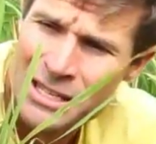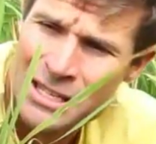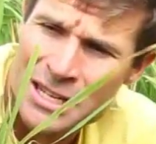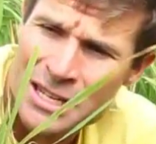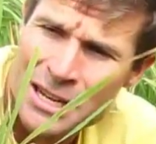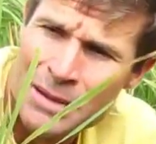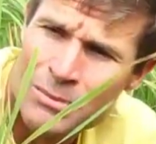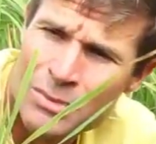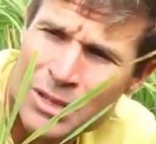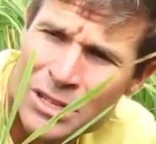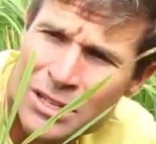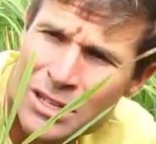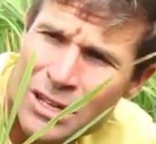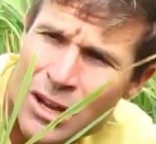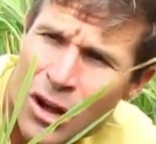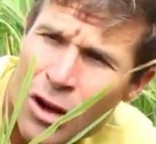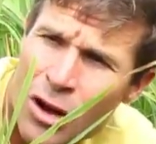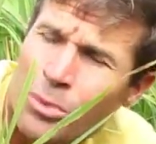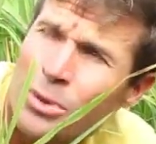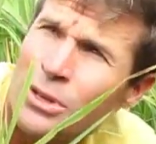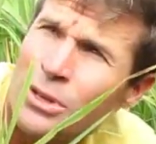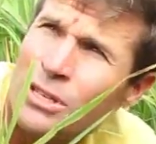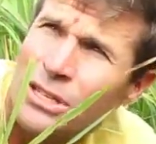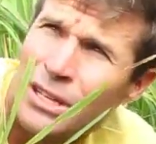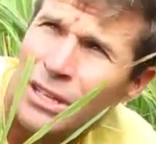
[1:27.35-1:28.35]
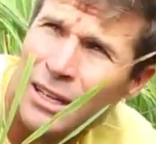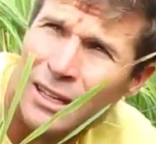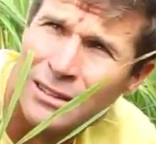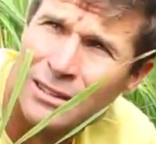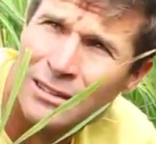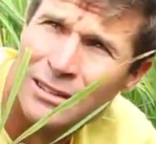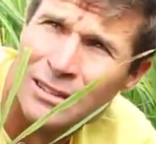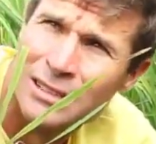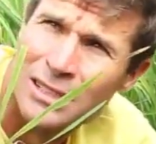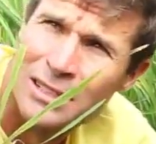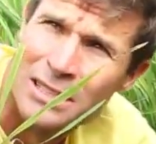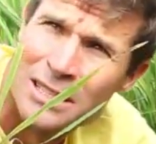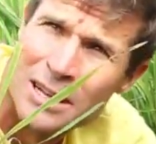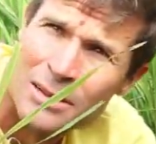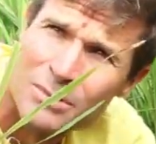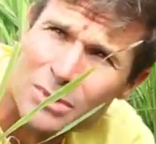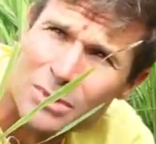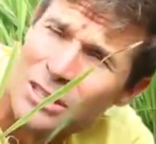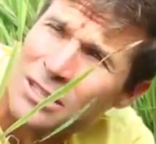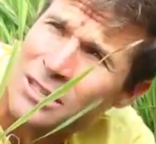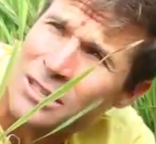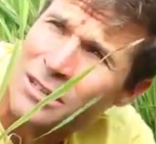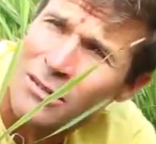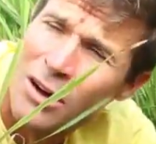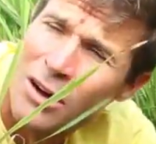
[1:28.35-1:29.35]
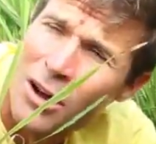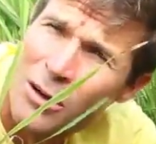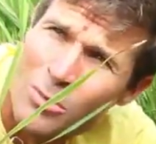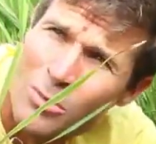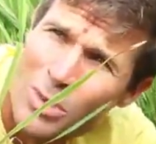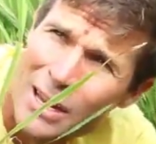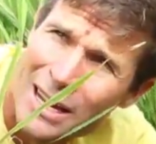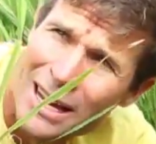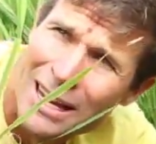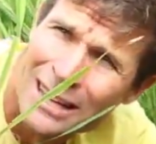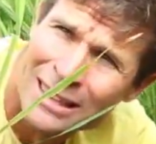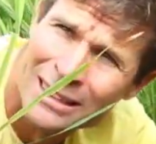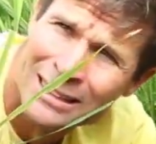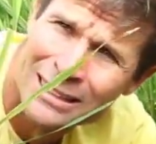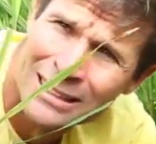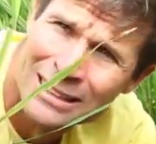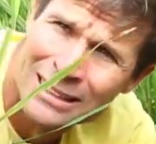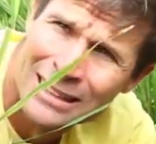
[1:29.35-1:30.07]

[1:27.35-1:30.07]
attempted to compensate, has attempted to grow bigger,